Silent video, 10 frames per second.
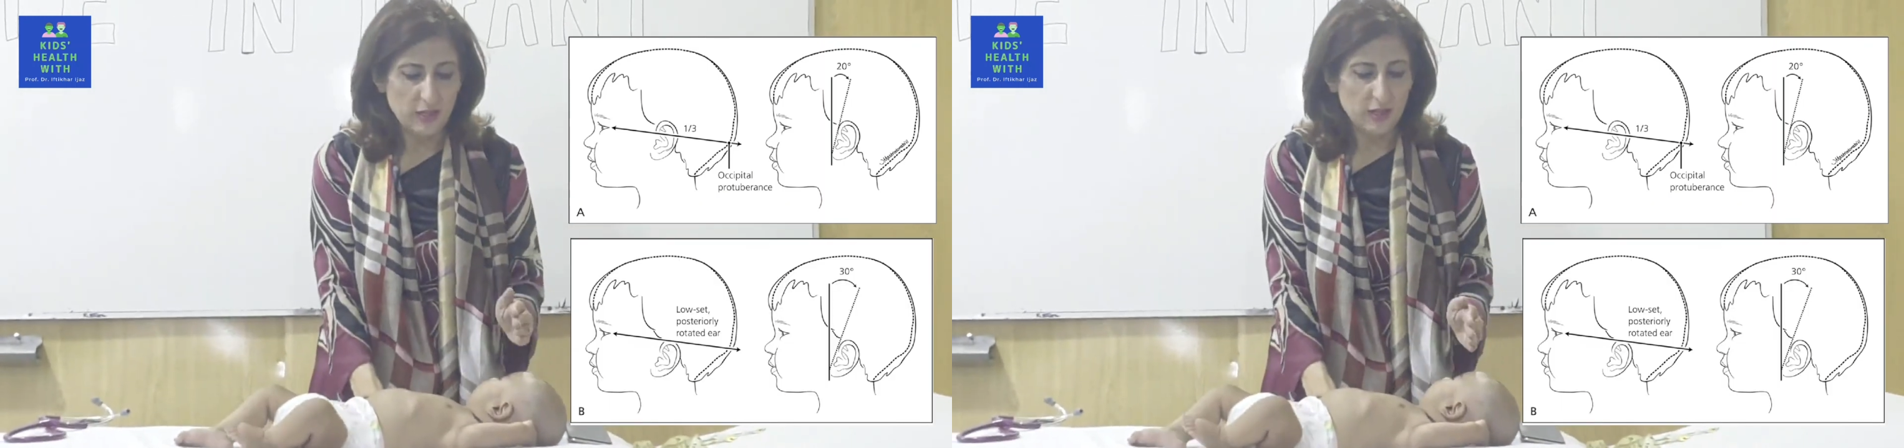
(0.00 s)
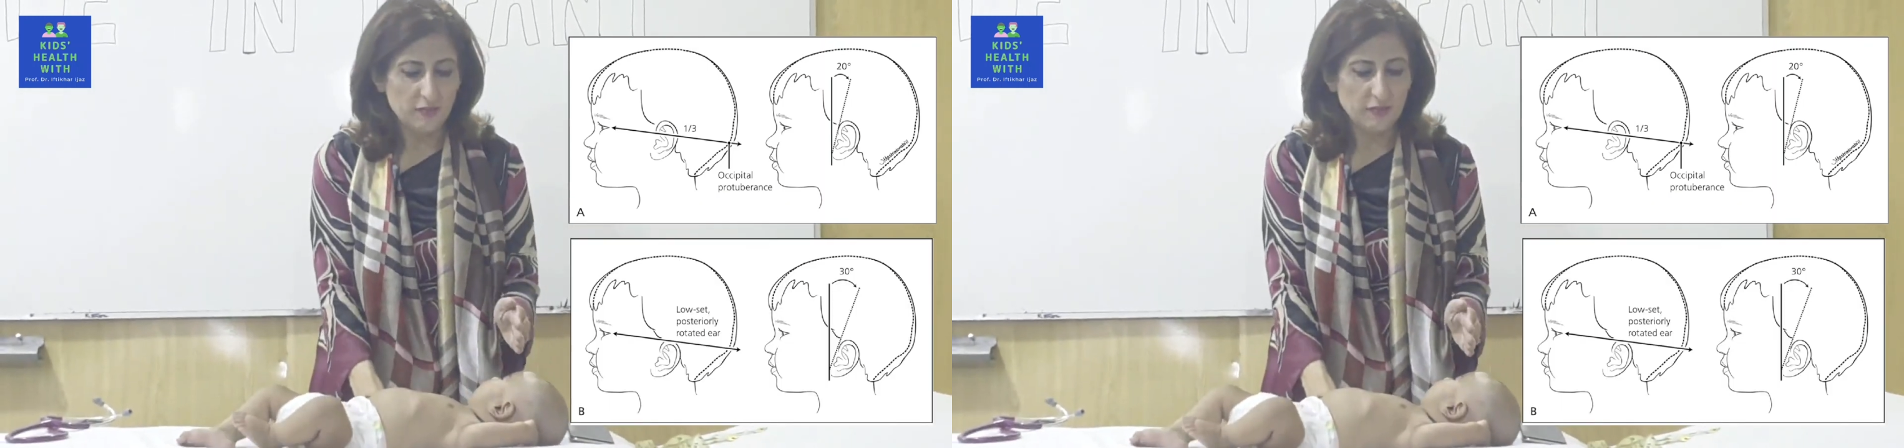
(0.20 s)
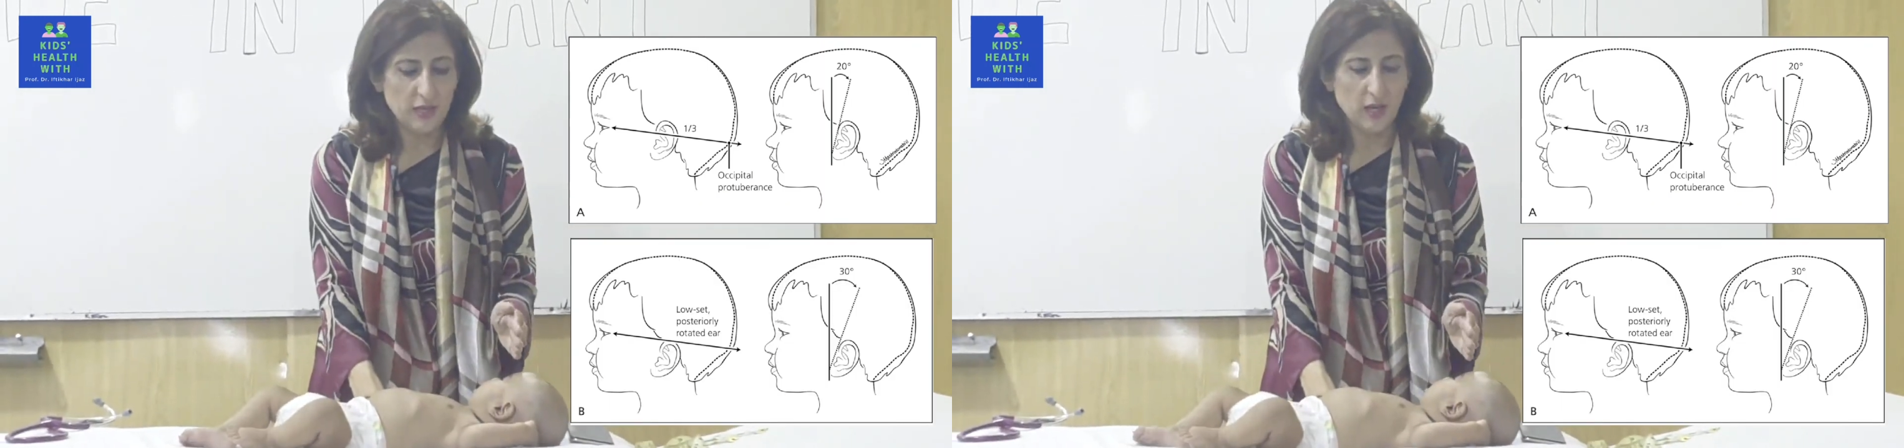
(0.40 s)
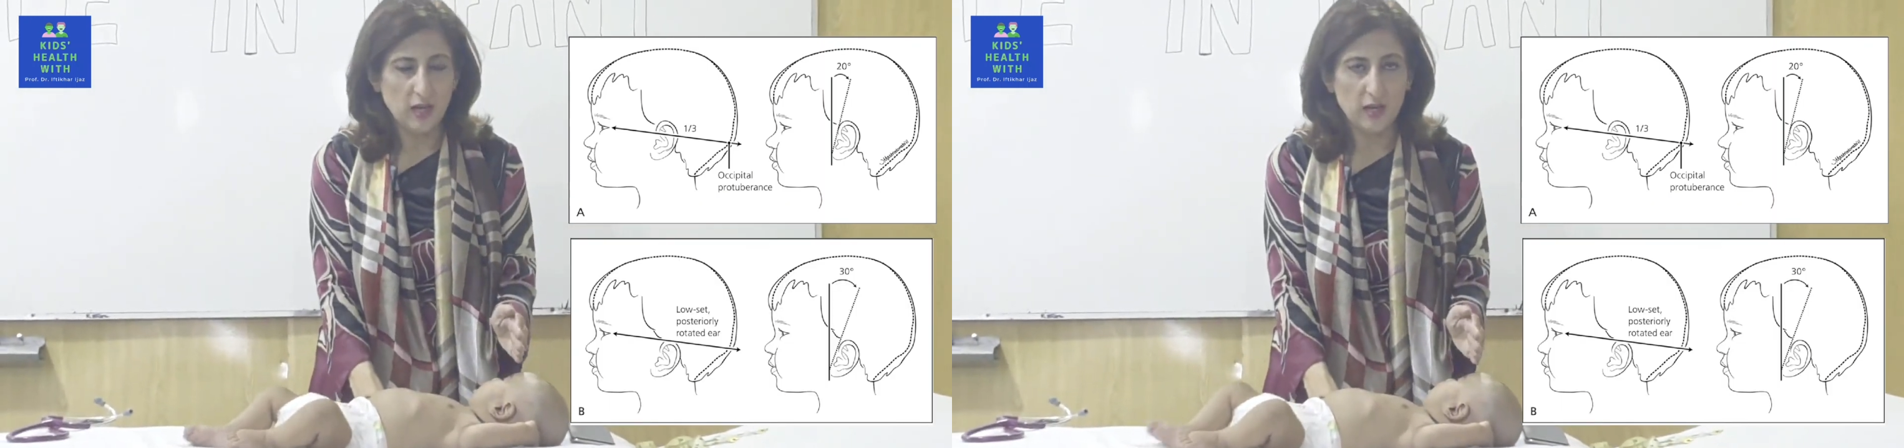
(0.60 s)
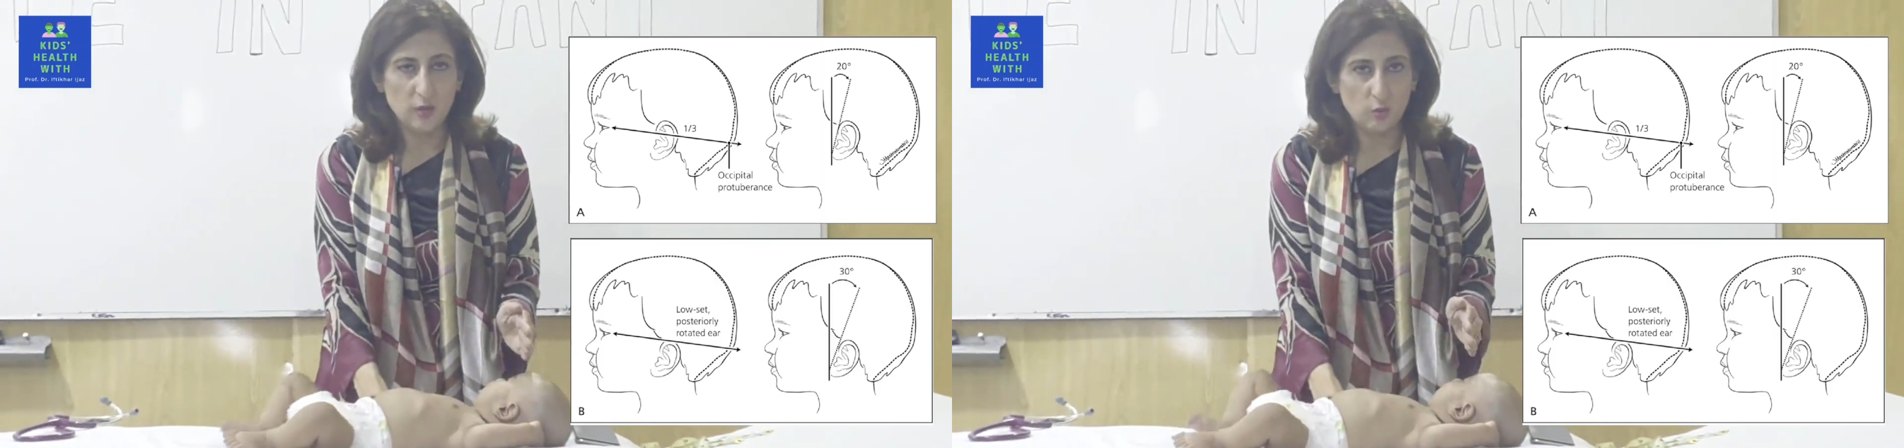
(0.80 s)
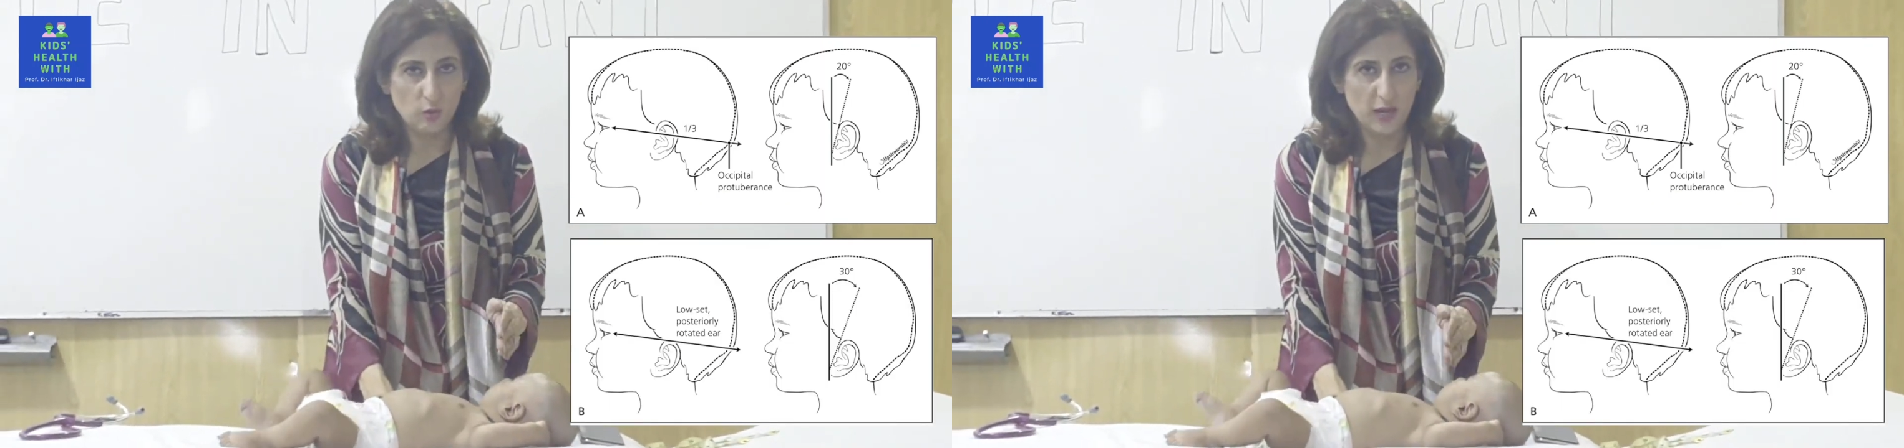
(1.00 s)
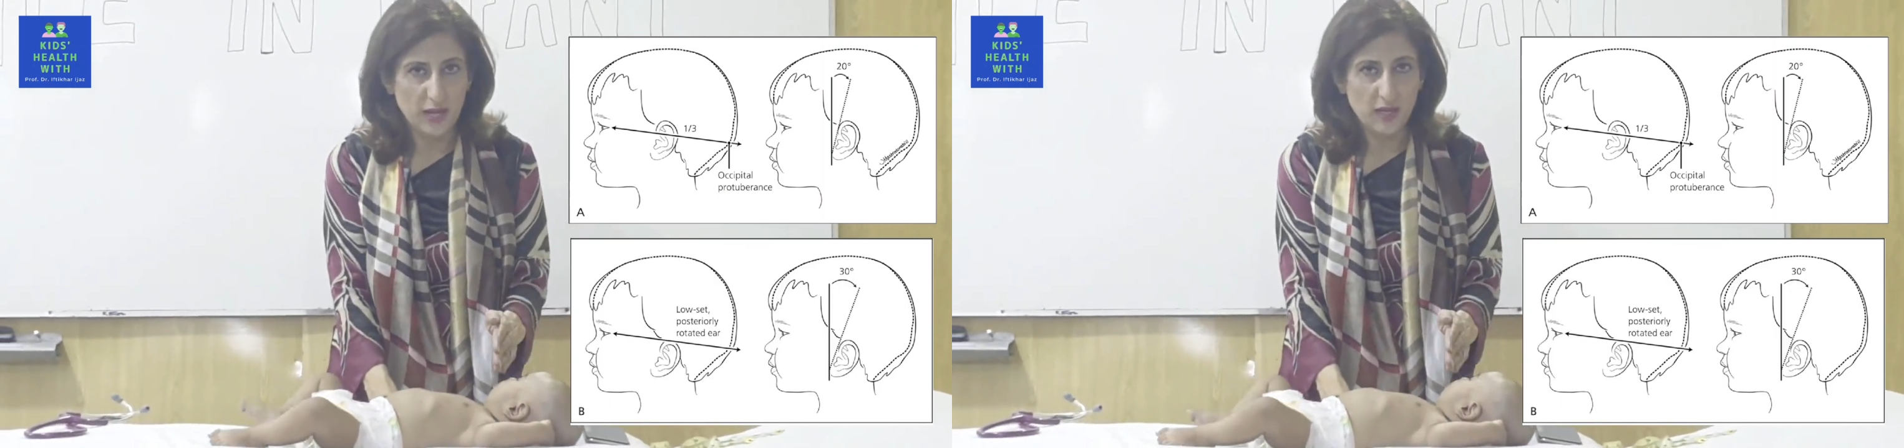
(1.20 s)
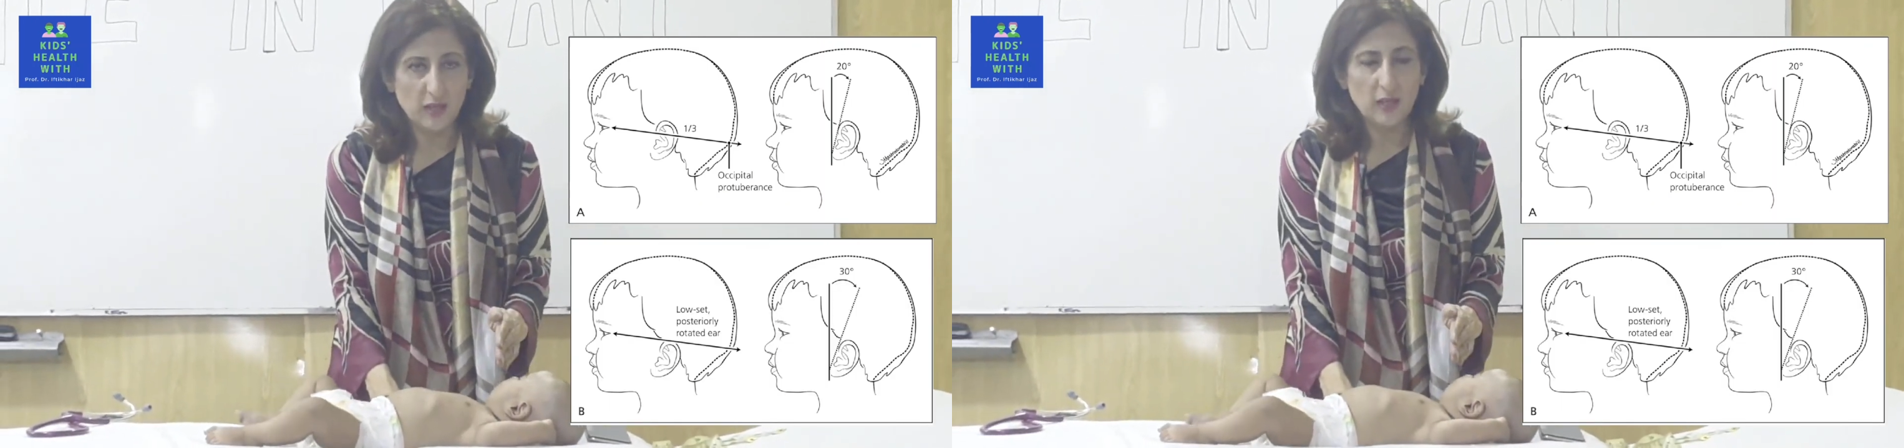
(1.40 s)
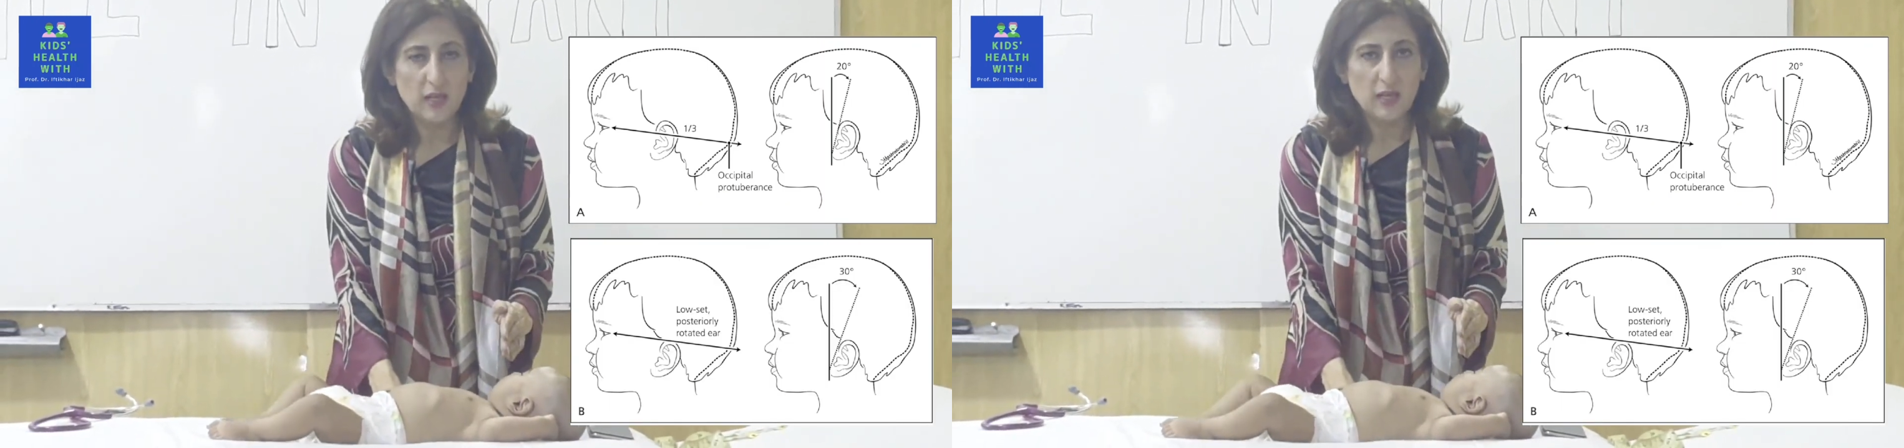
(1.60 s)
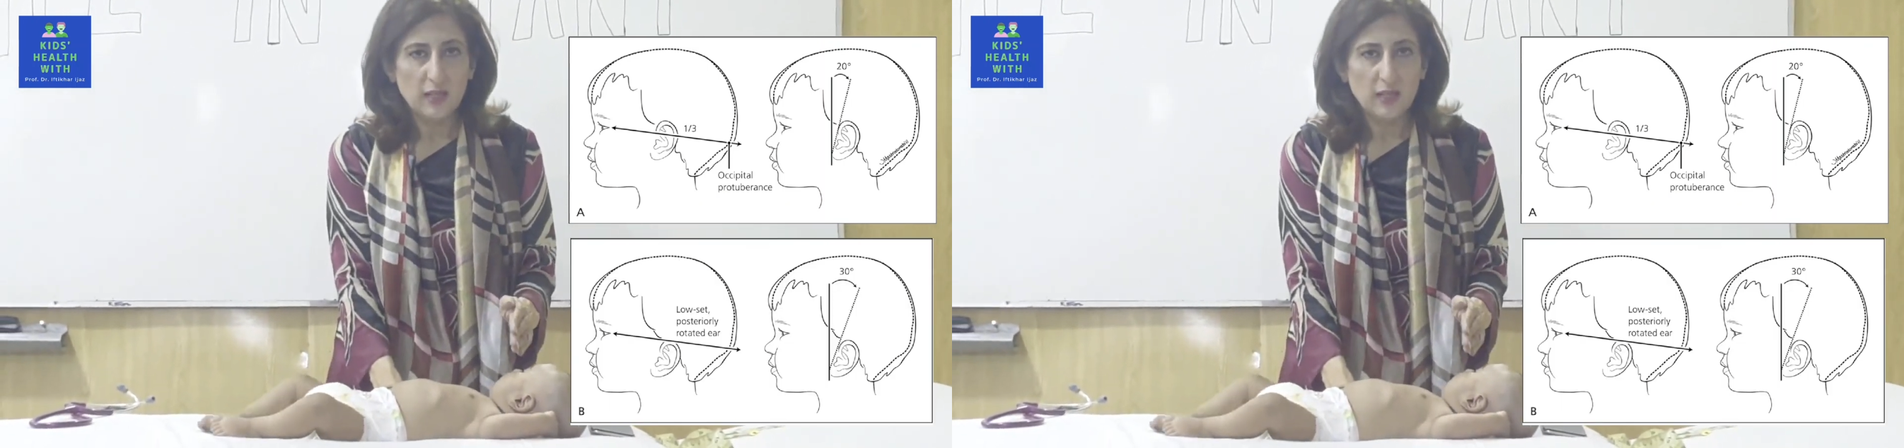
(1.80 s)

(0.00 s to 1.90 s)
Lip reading: but if they are low lying,